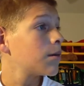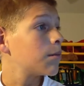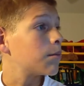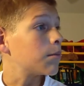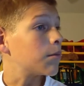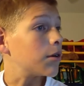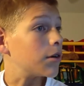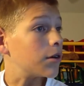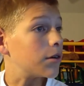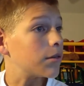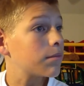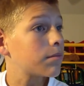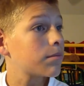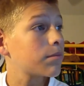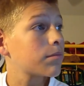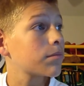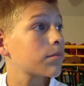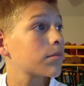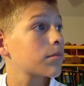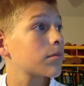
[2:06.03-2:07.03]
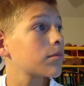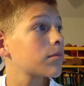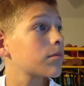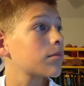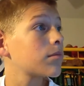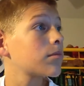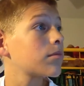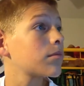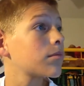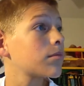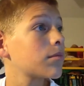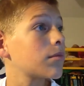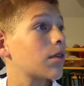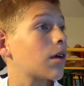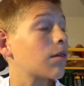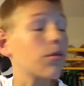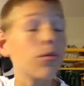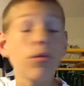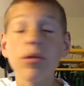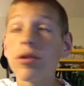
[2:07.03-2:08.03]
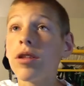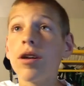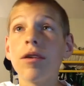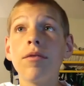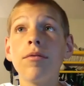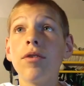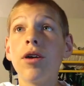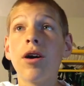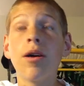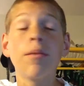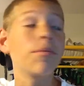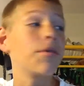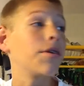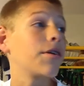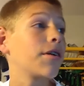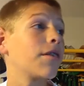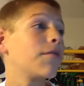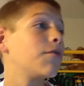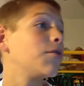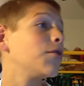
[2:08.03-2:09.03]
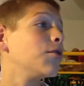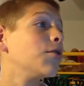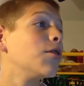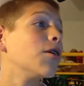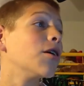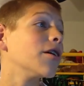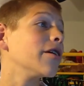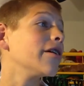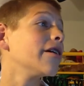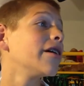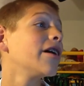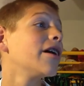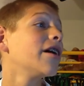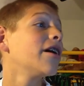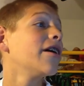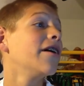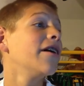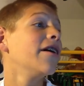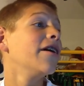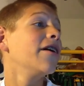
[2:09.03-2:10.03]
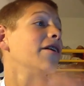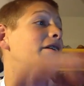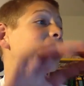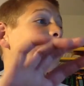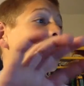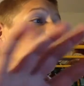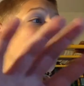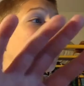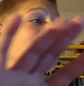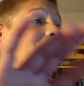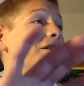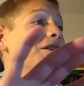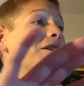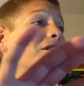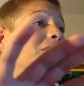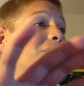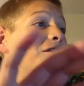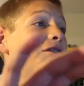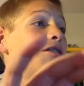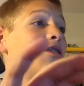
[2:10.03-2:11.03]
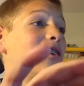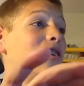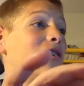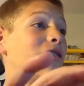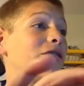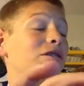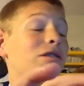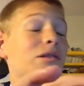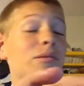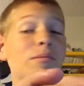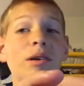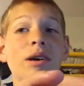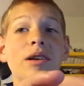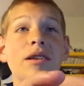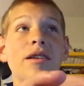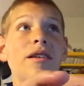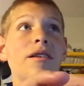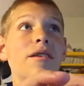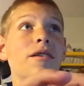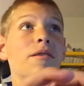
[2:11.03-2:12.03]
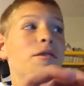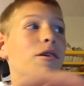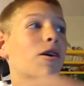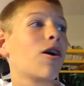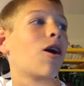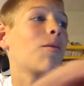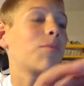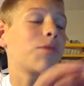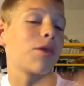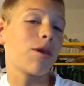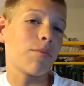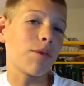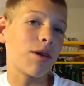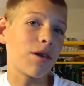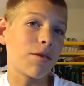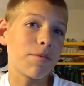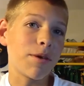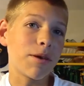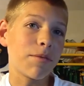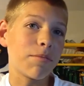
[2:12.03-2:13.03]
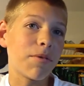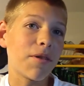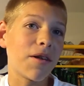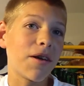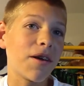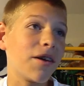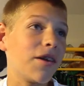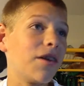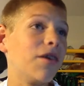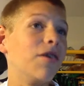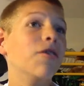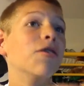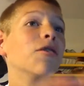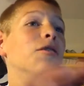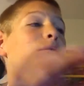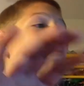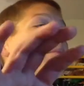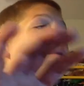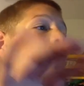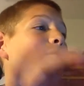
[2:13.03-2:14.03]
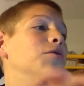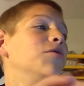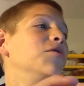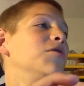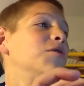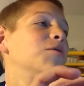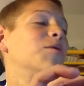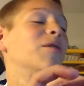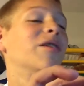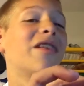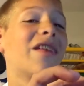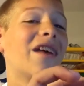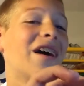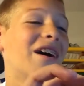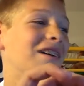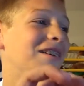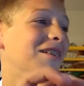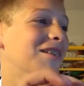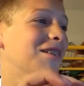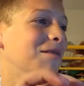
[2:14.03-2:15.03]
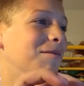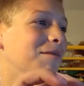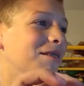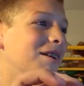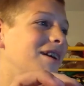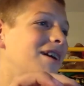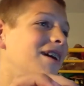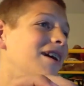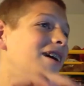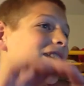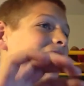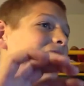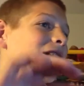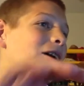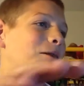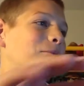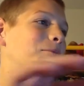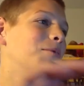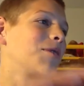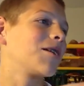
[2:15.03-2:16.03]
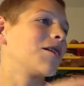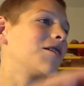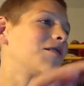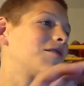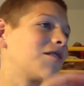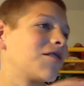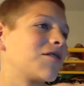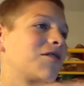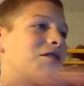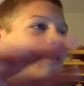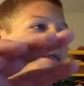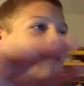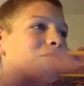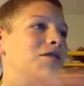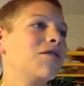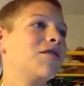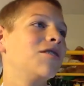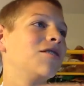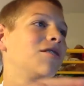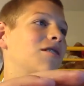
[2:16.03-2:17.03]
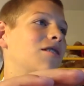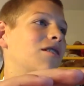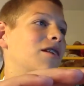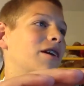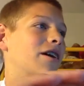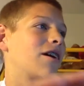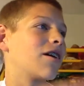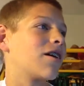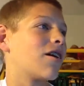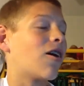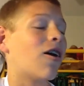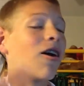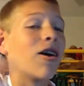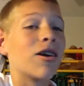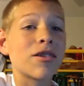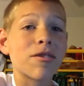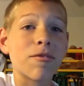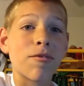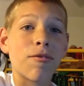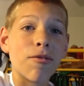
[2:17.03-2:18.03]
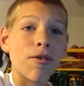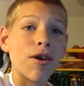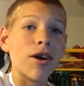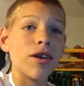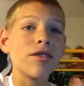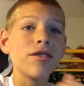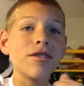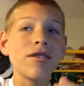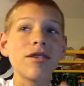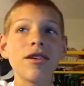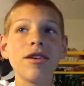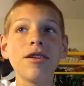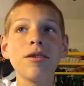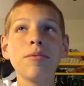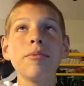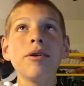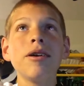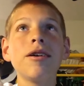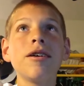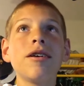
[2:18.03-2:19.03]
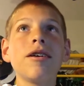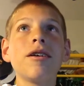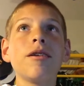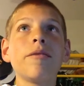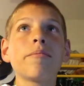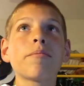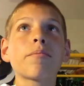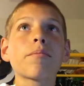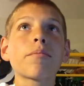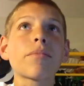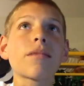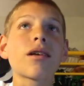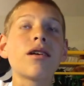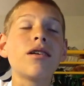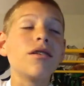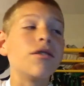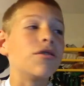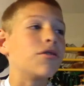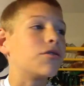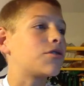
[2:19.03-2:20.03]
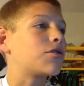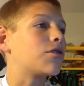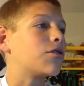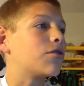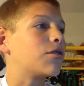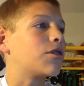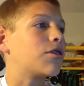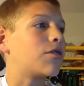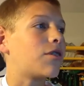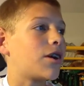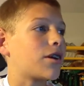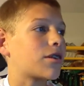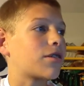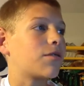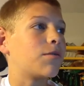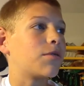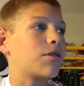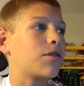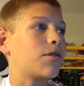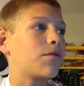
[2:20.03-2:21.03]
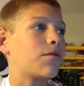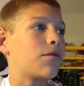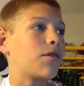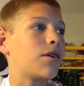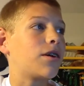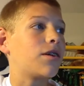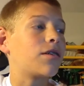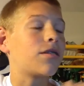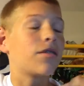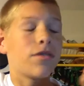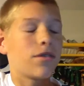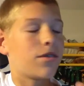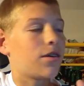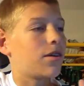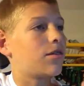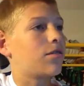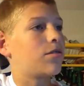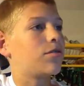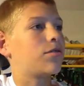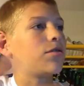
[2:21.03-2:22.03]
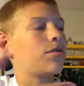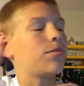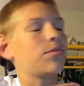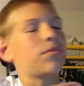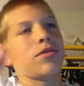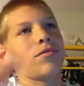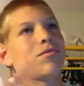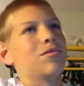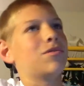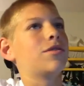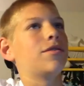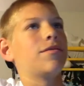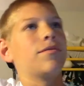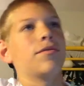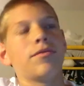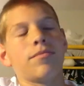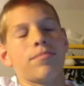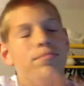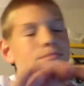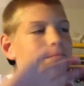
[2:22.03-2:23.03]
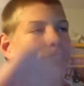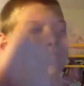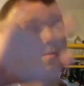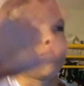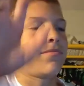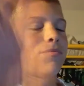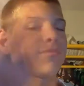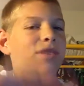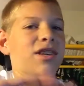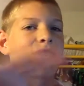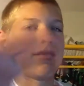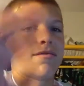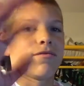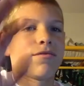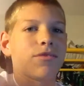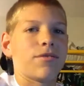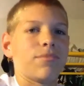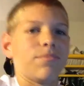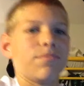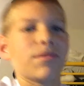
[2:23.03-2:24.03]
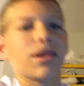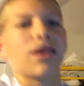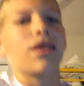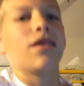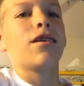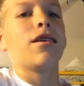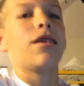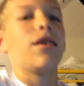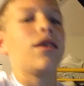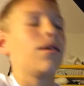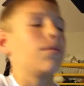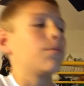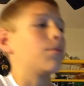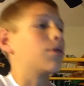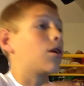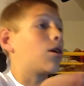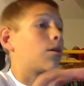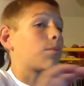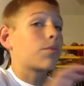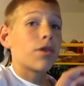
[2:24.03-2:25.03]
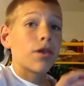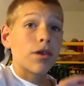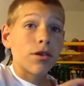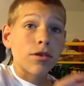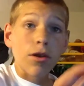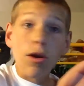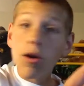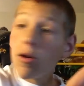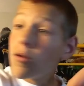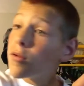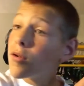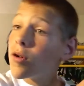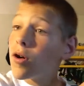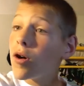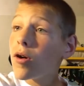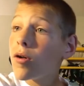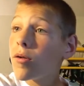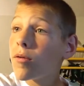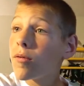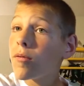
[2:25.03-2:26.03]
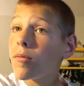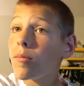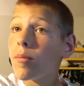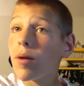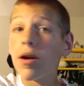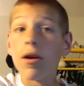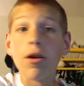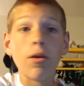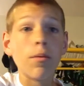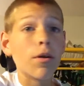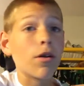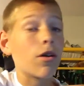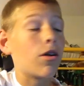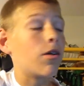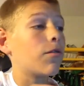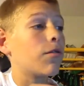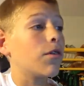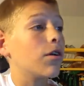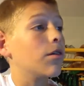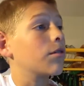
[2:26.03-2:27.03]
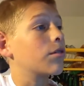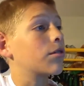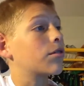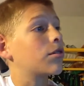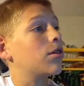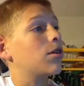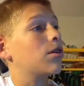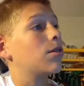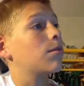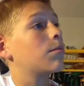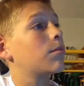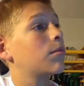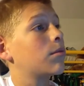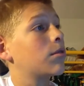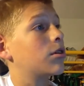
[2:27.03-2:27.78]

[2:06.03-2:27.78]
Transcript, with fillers: But everyone loved Optic. If you heard, you only heard cheers when Optic made a big play. You heard boos when other teams. Optic is such a good, like, awesome, fun team. They're so interactive with their fans, and the other team's like whatever. I don't know. But Optic is overall my overall favorite team.